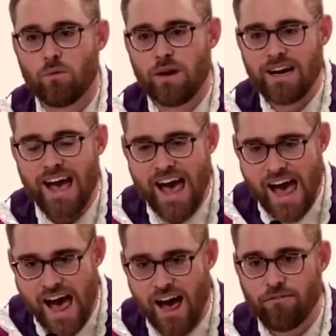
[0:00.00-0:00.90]
We
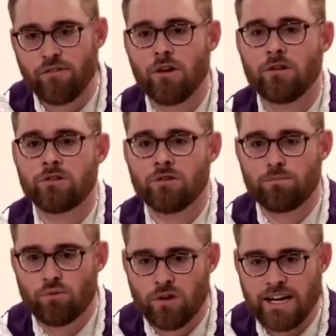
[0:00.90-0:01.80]
have to
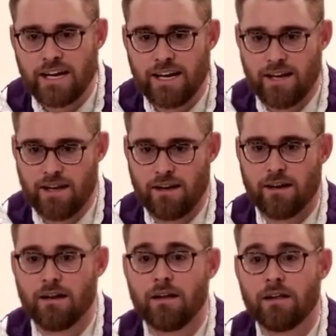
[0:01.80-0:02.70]
bring in
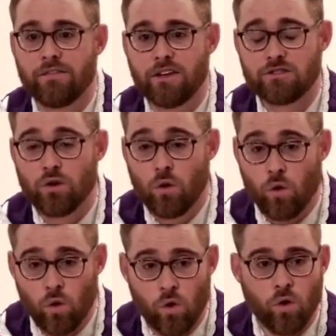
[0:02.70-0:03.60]
this
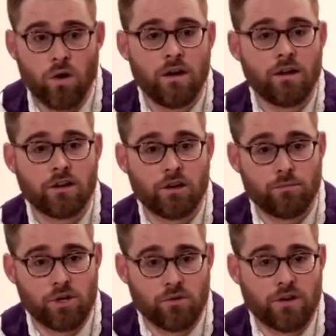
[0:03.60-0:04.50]
whole
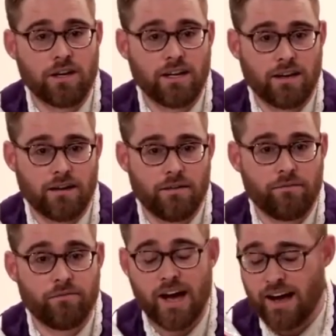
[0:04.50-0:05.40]
community.
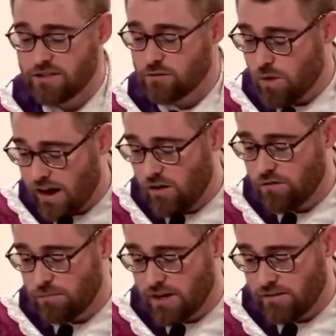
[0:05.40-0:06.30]
That
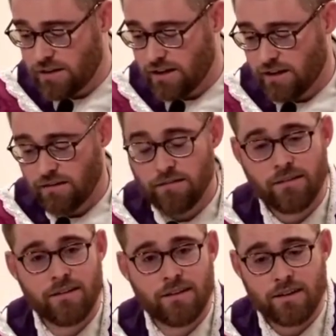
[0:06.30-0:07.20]
12 million
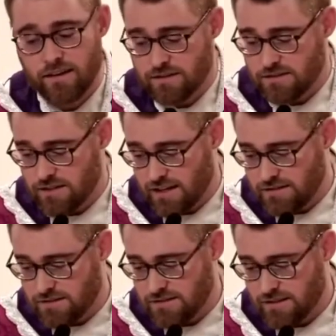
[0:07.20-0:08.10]

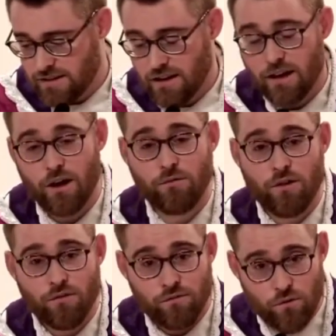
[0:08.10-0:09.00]
consists of
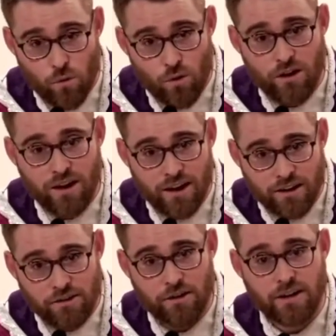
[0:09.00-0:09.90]

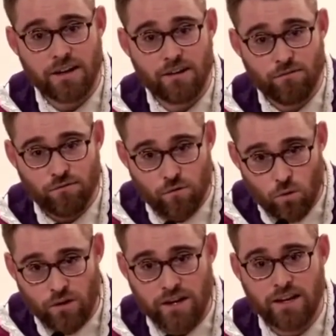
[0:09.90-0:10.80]

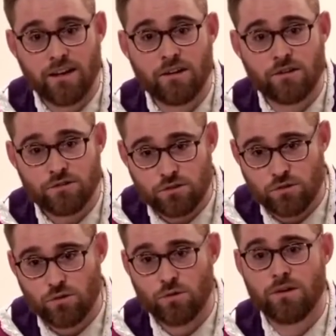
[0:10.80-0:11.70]

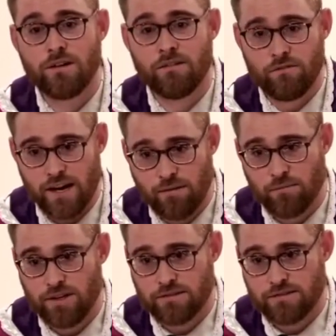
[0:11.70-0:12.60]
442
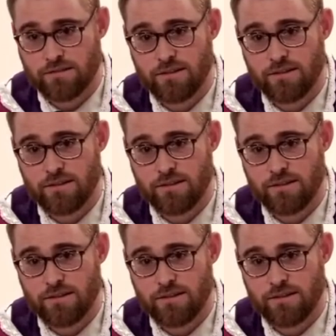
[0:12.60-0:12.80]
families.